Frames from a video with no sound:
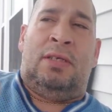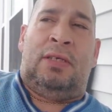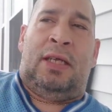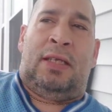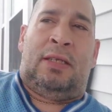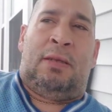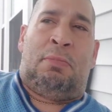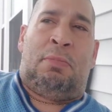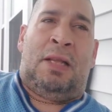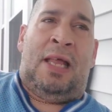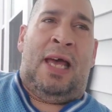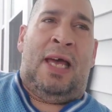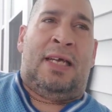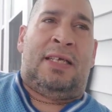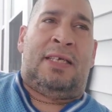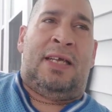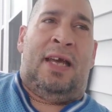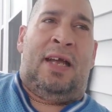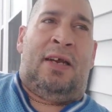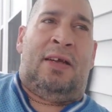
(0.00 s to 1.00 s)
that the
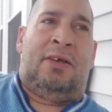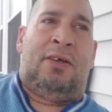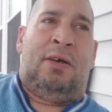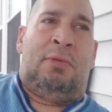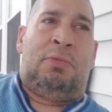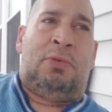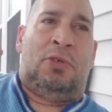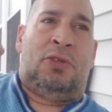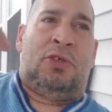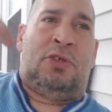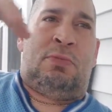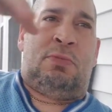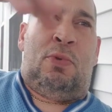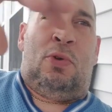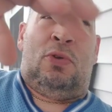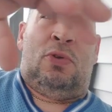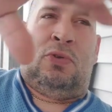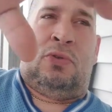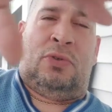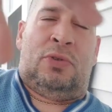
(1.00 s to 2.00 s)
blacks had a couple of
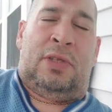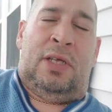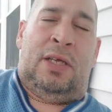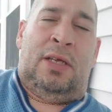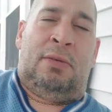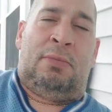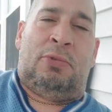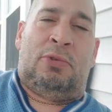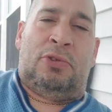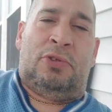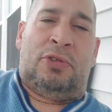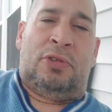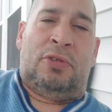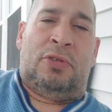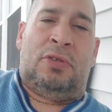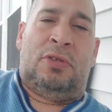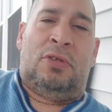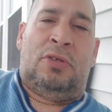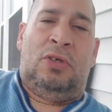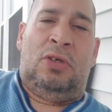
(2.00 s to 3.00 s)
small little tables.
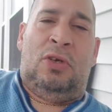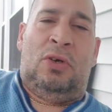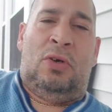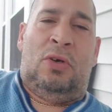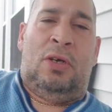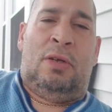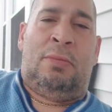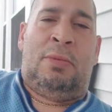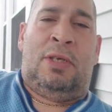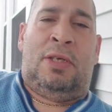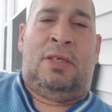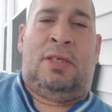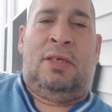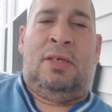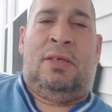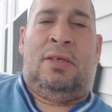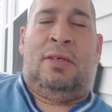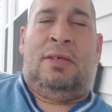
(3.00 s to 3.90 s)
You know what I mean?